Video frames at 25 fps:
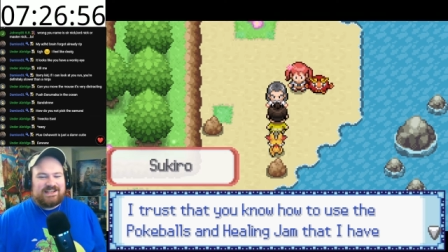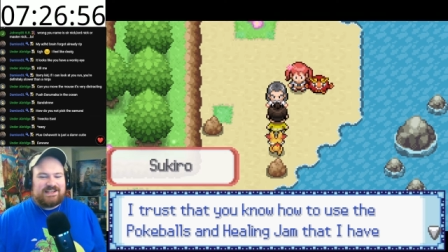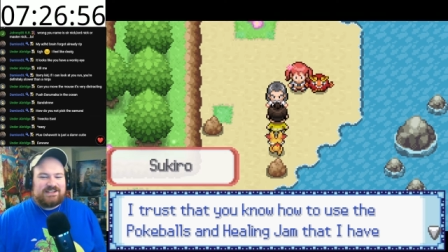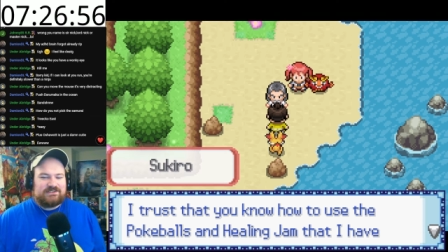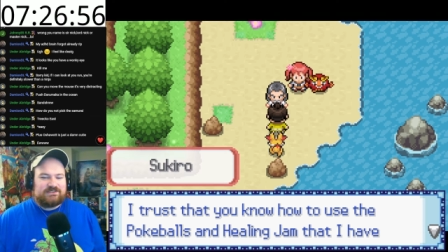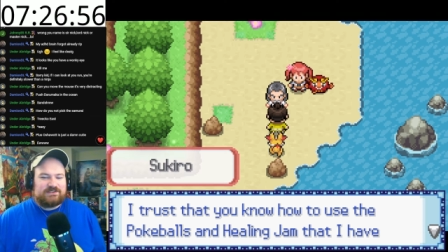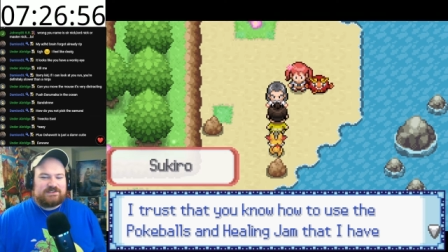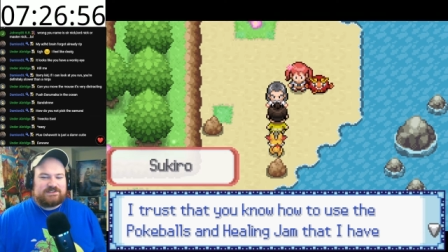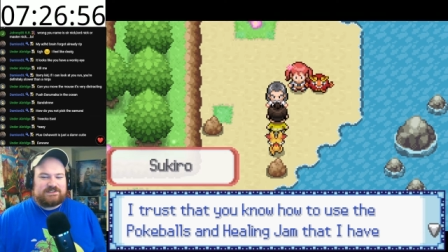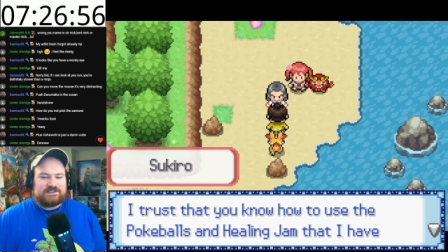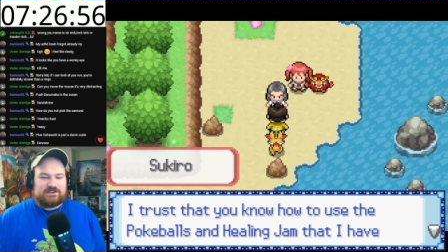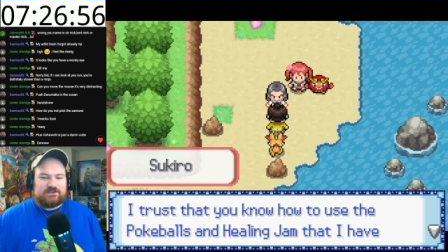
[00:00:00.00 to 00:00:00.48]

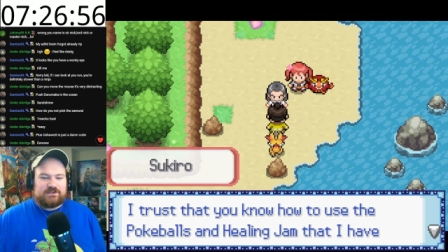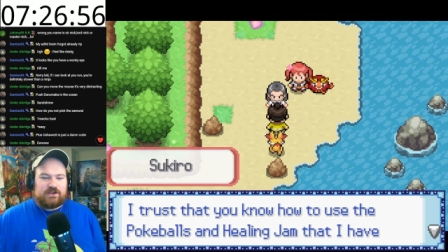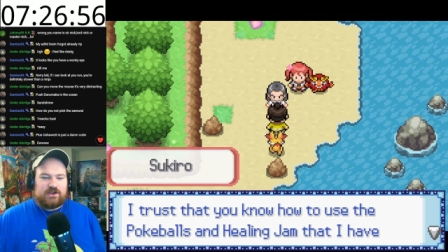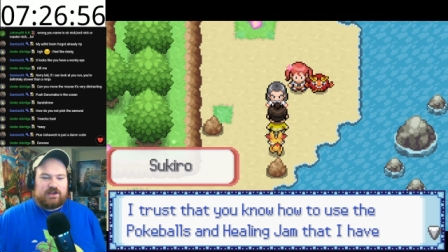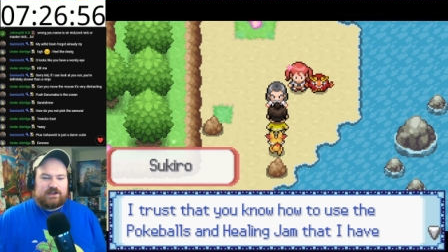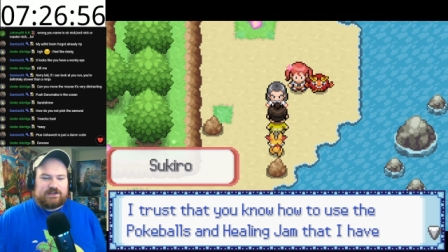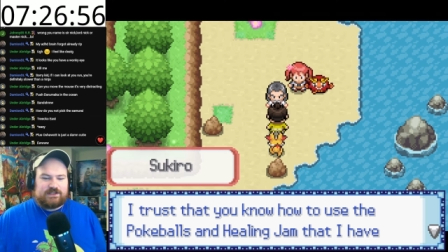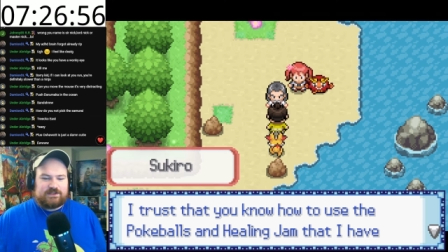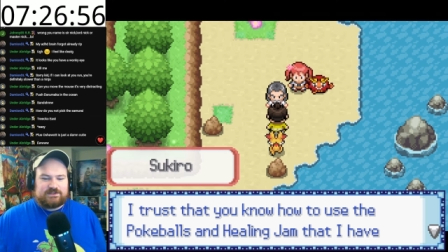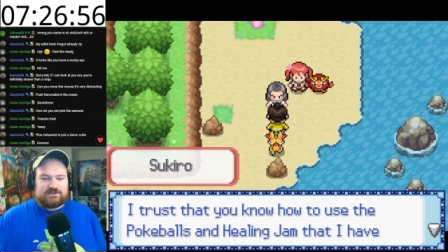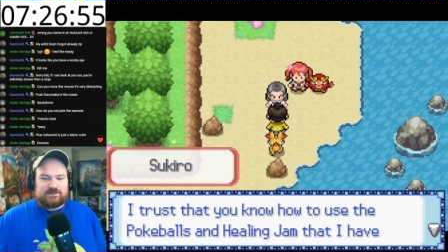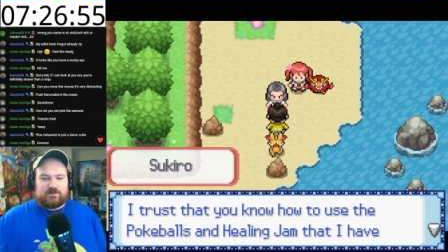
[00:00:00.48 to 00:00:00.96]
Trust that you know how
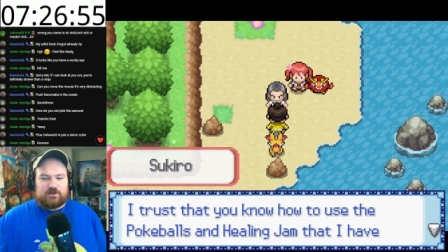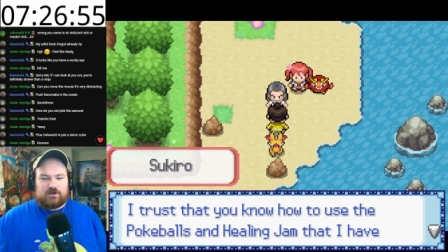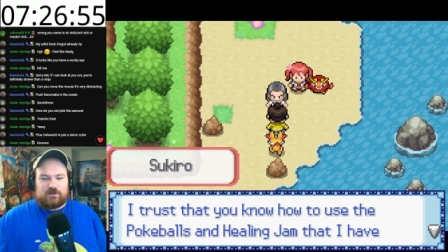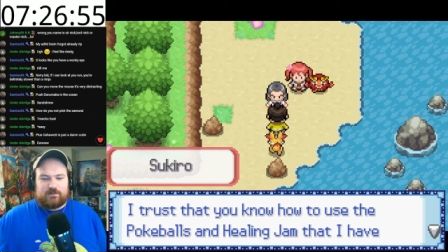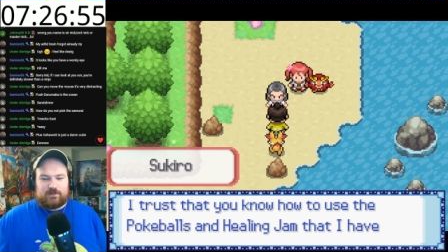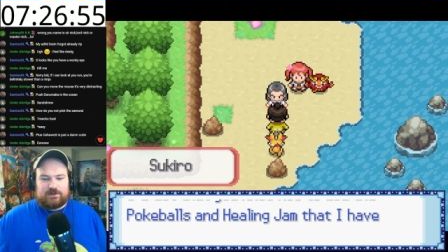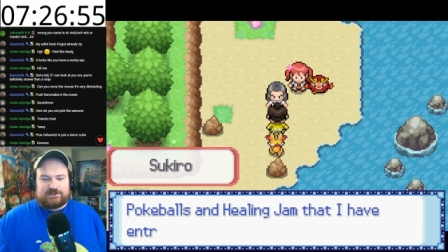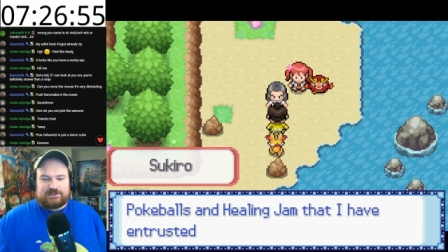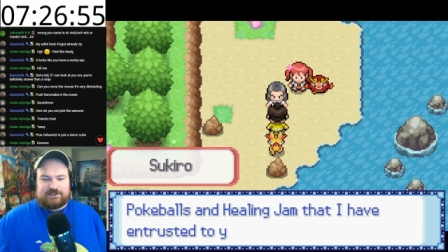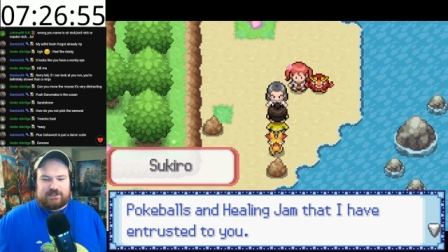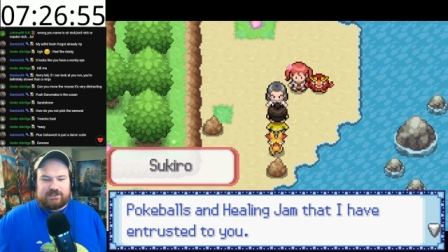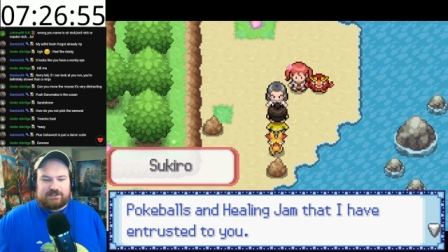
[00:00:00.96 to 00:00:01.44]
to use the
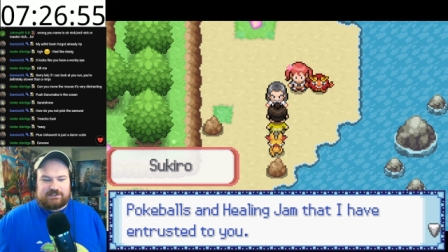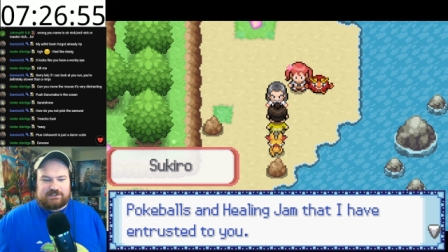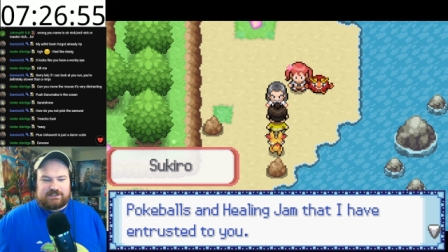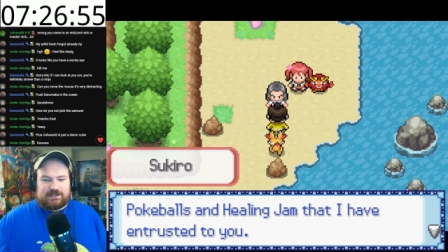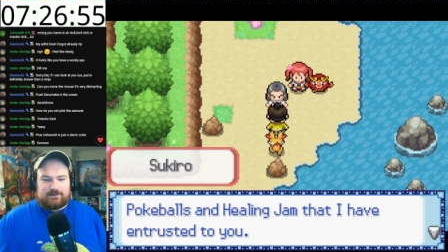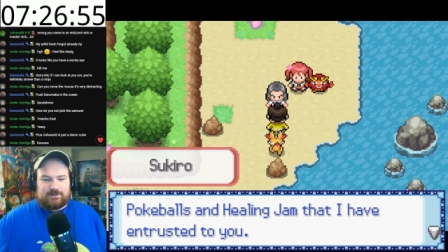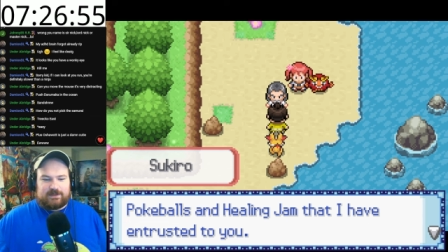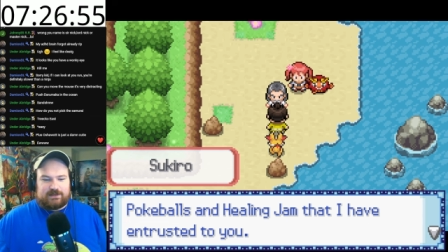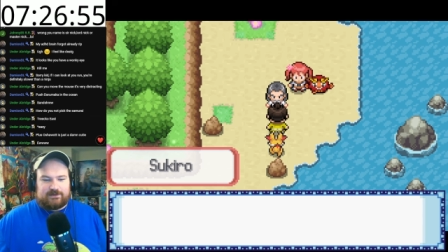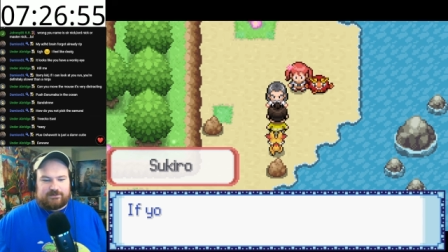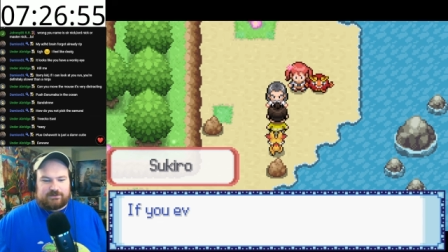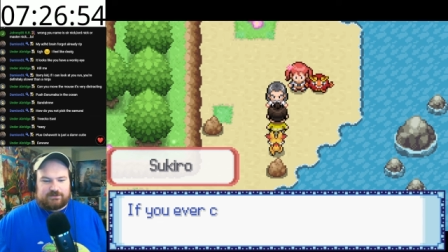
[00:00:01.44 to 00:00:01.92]
Pokeballs and Healing
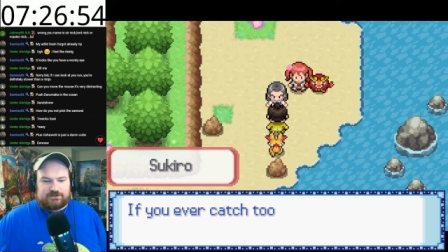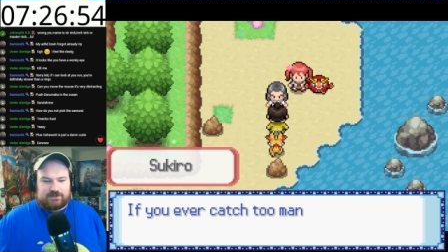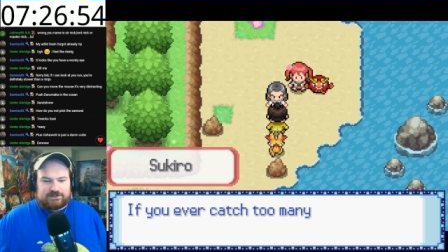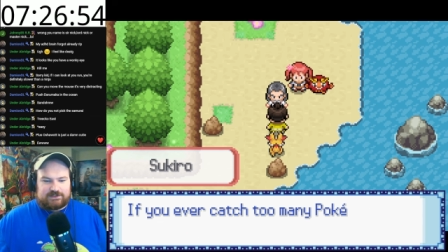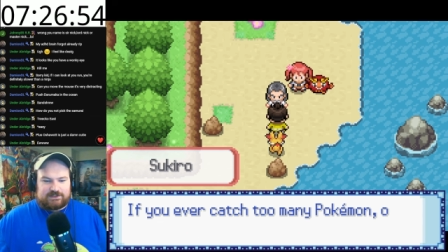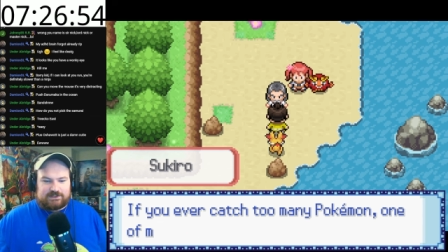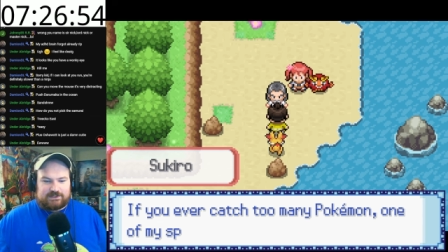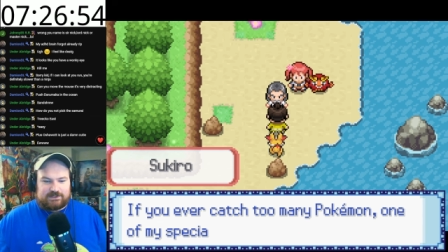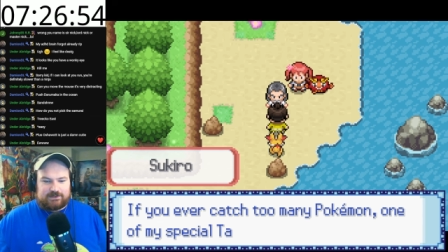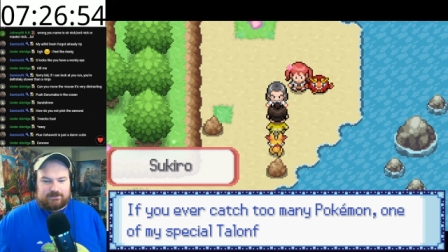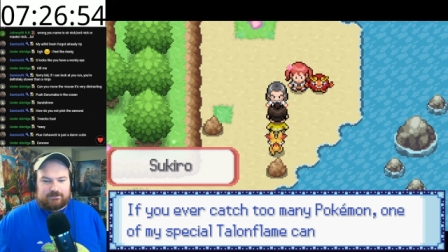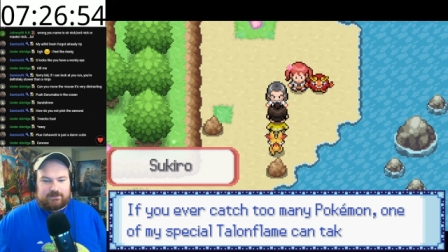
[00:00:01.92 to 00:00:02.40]
Jam that I've entrusted to you.